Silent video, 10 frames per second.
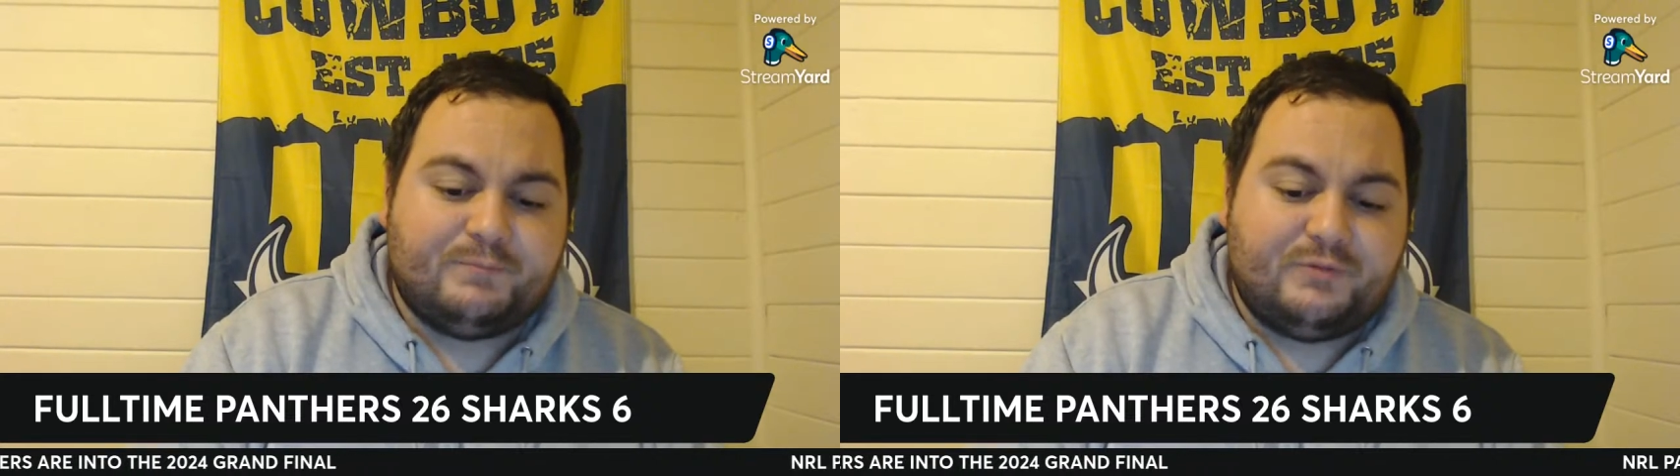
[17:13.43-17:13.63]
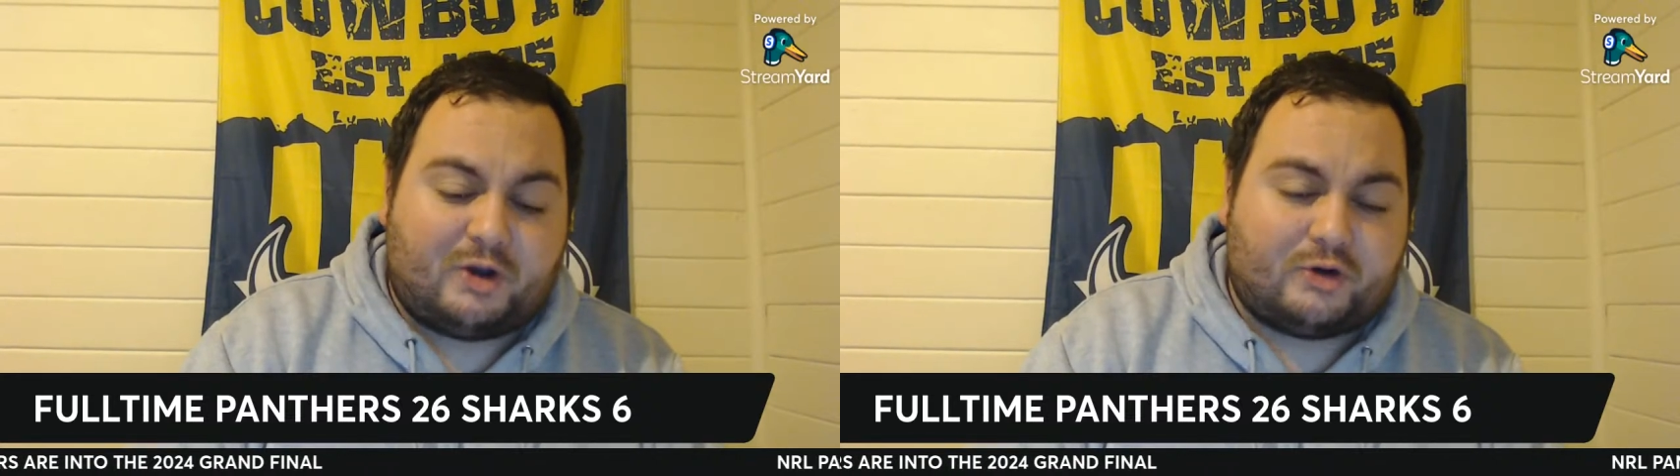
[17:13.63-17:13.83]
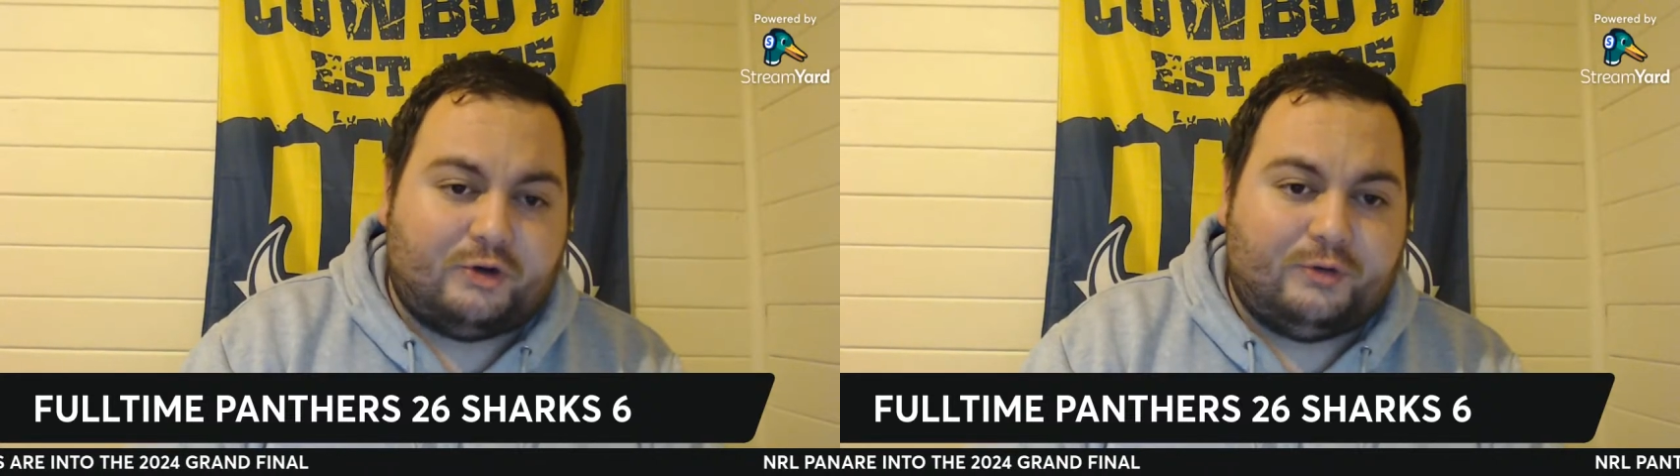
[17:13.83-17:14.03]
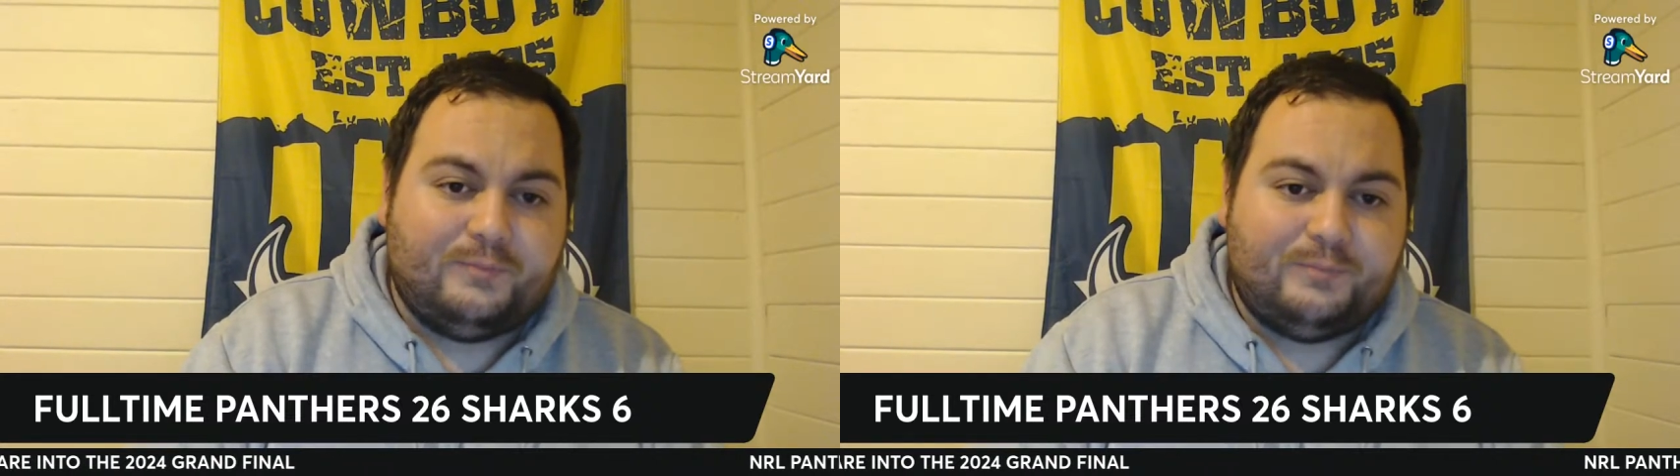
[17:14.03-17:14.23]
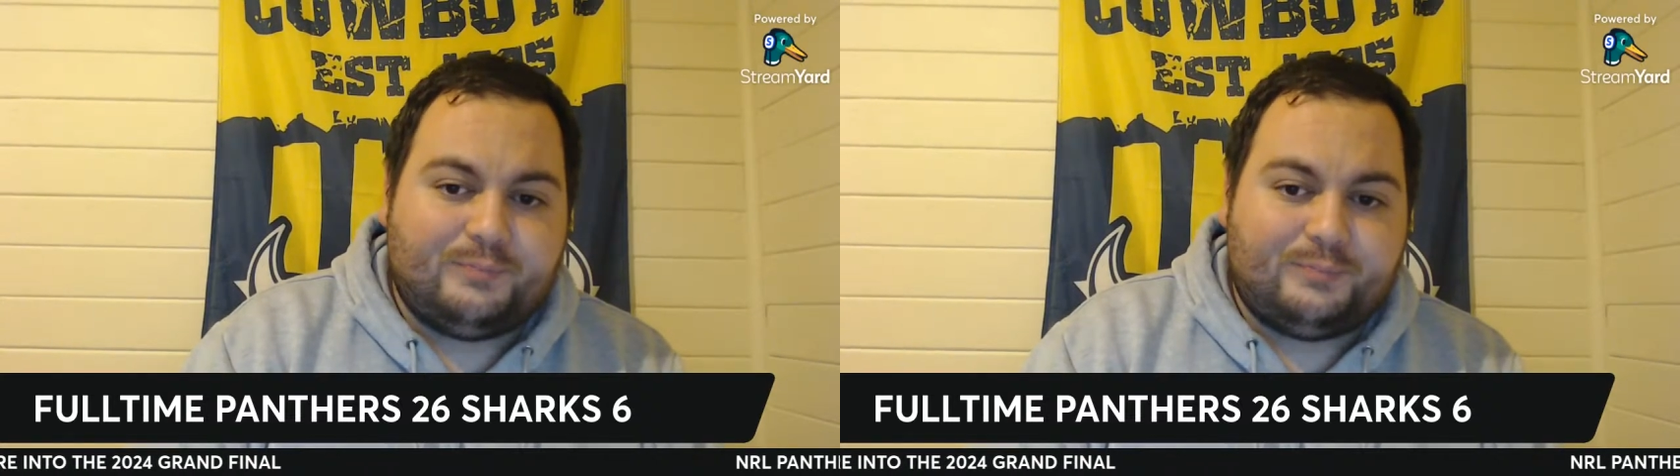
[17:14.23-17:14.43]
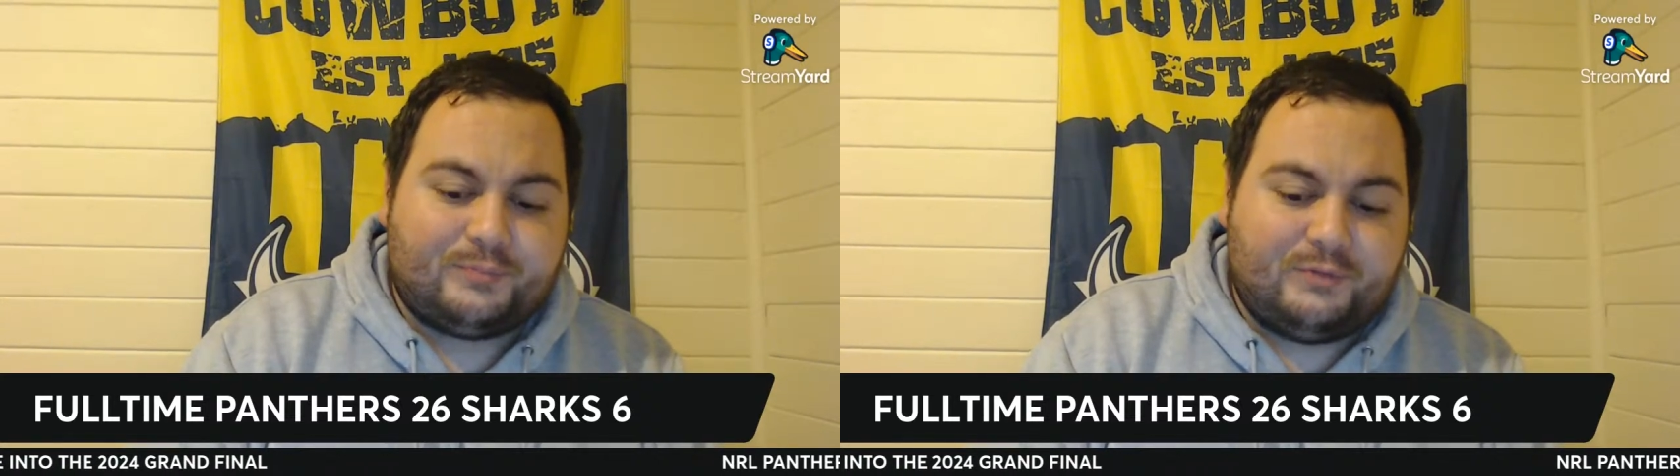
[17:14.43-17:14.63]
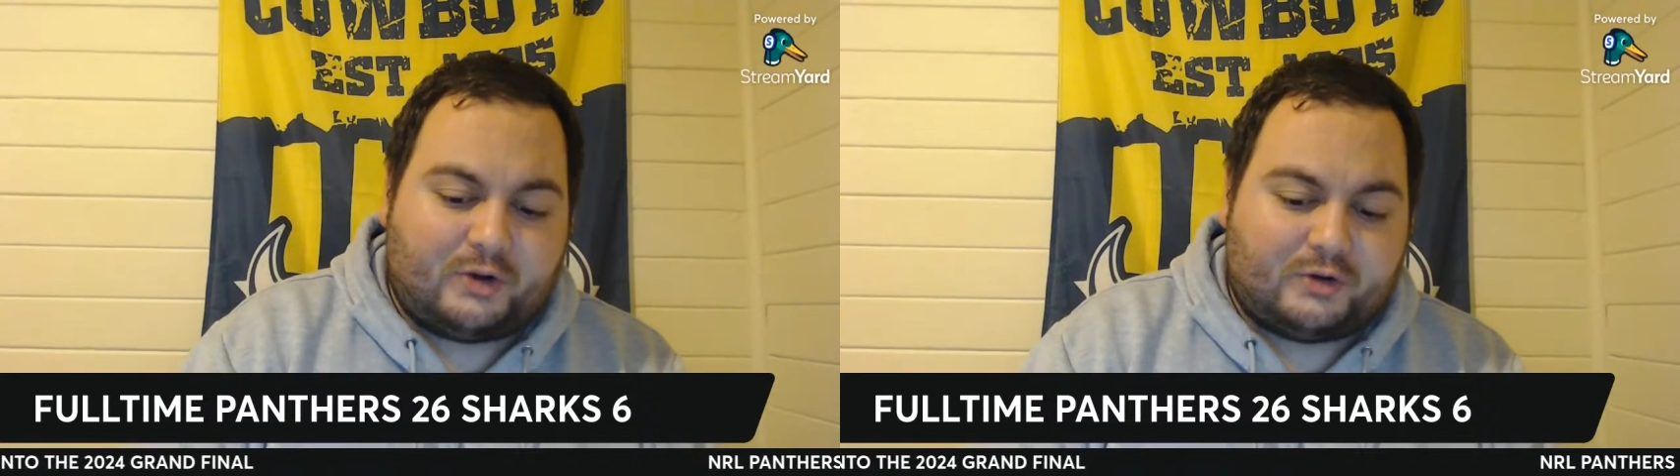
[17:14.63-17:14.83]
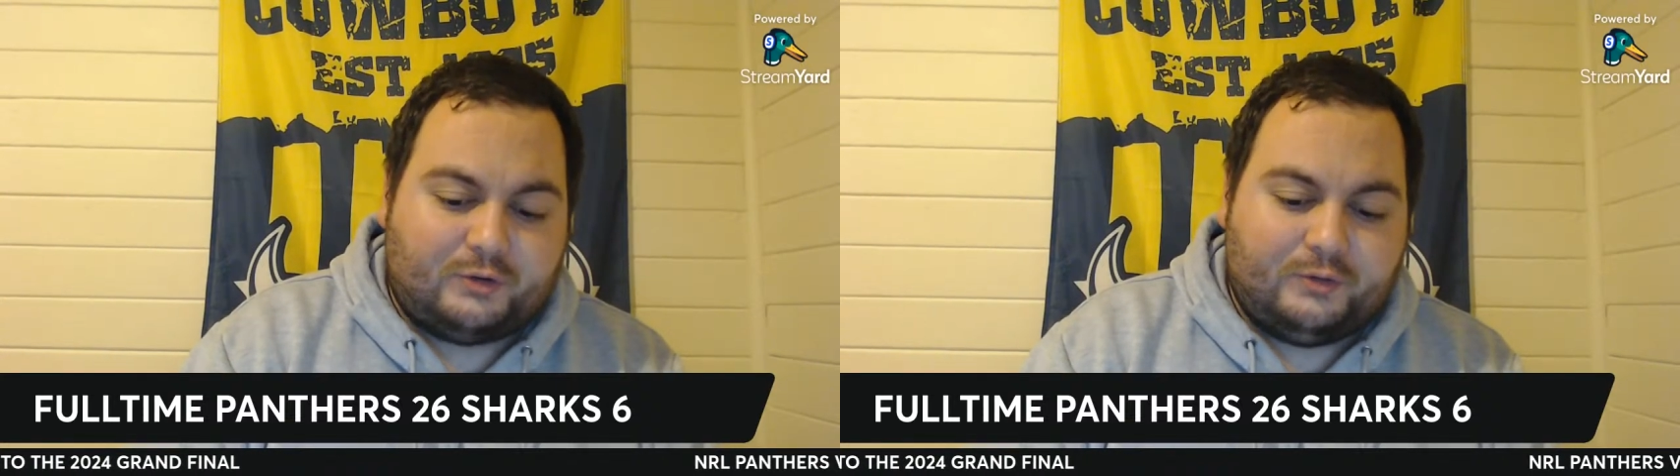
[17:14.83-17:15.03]
Not good.
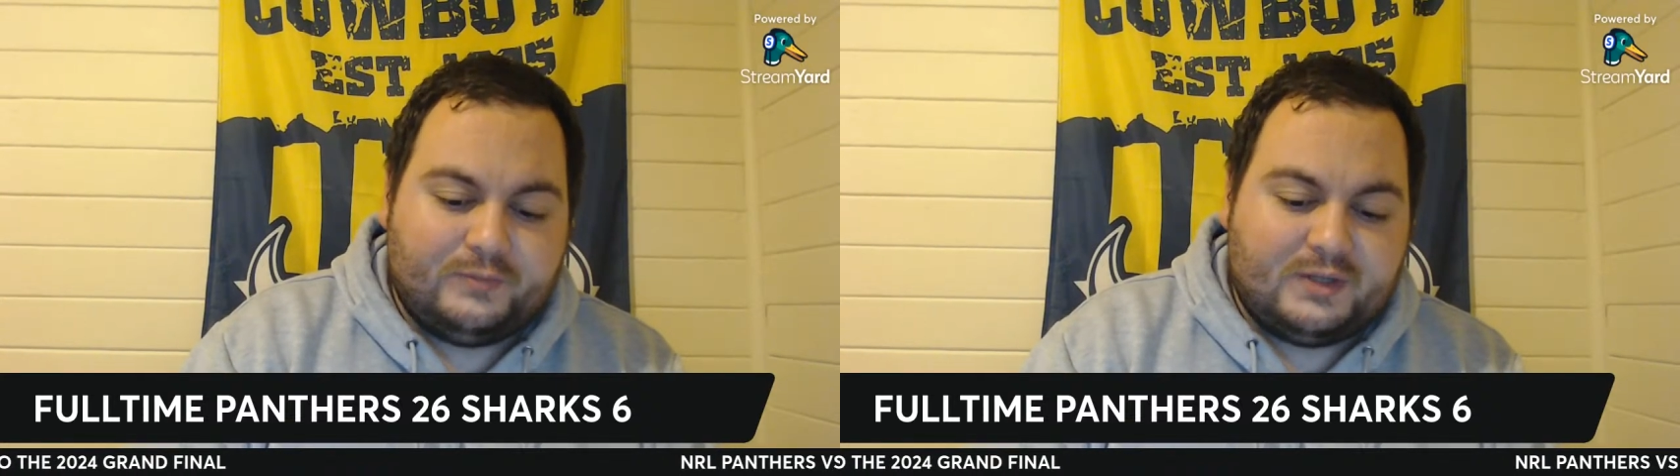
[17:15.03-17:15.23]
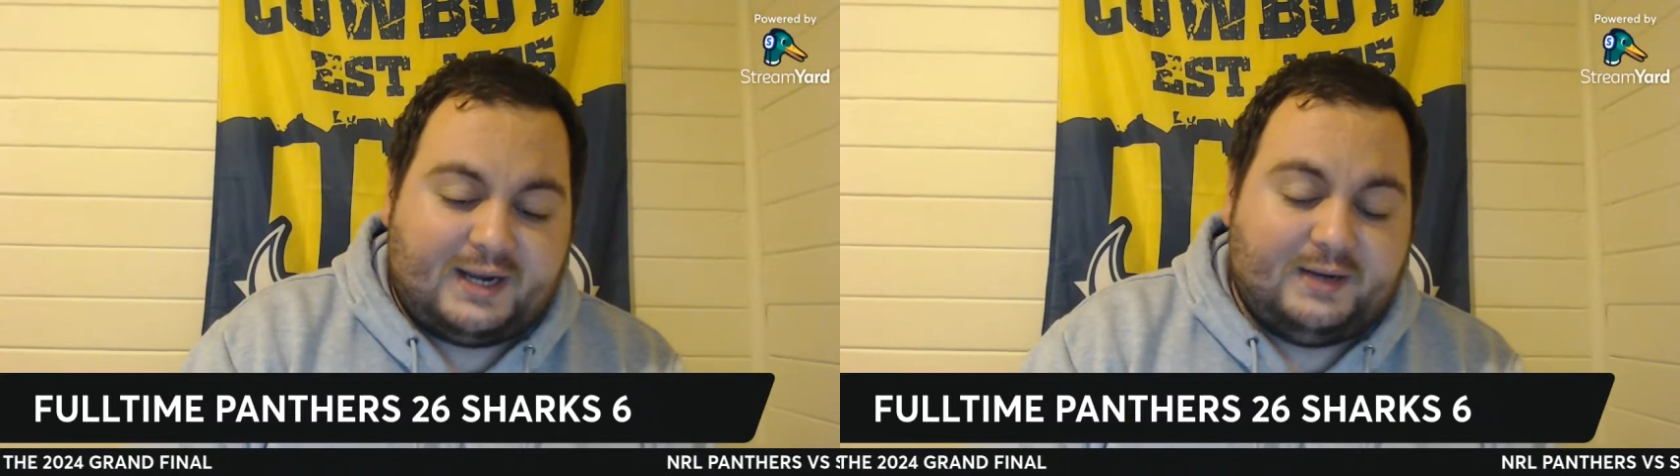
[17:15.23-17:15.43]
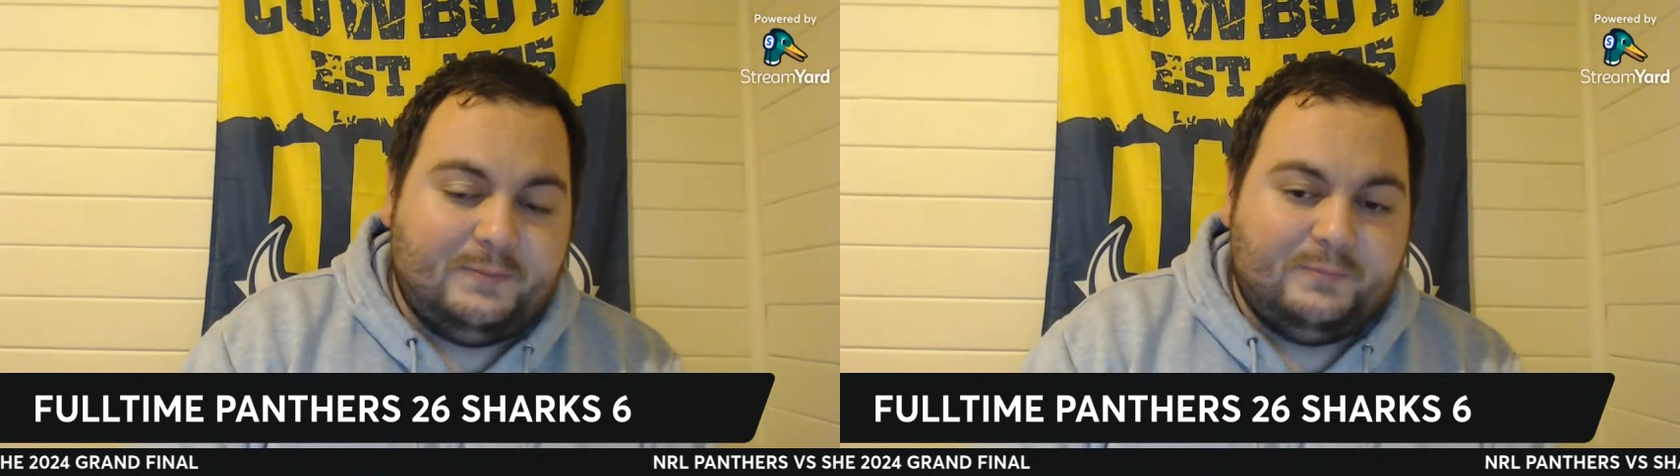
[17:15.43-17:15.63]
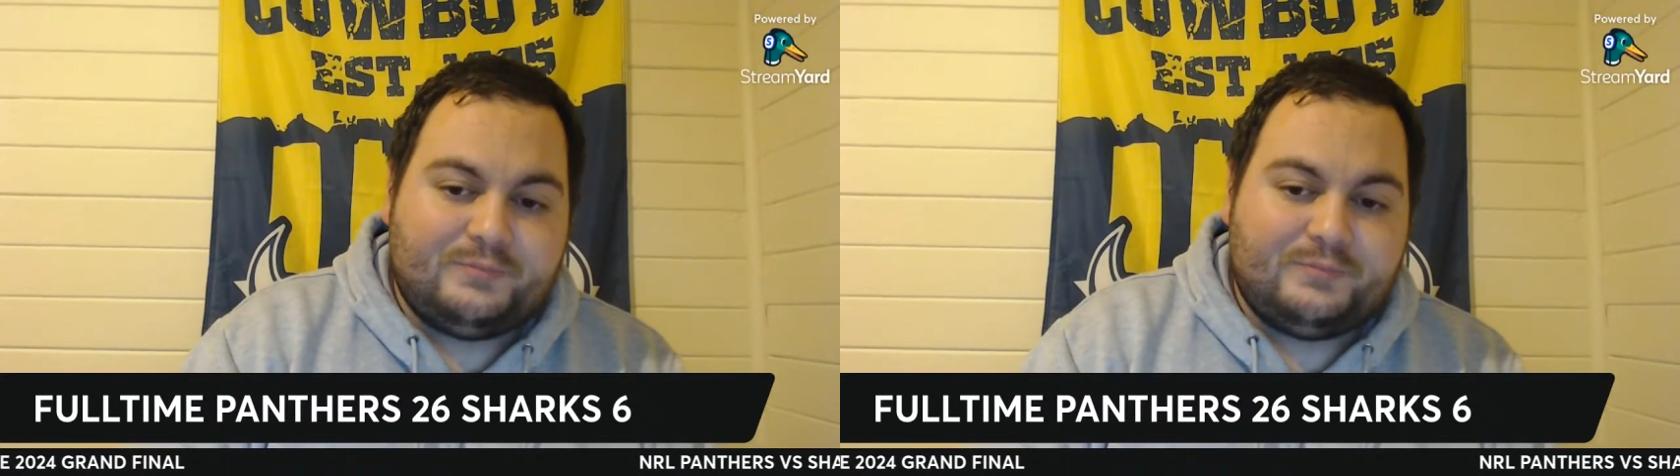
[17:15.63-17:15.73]
And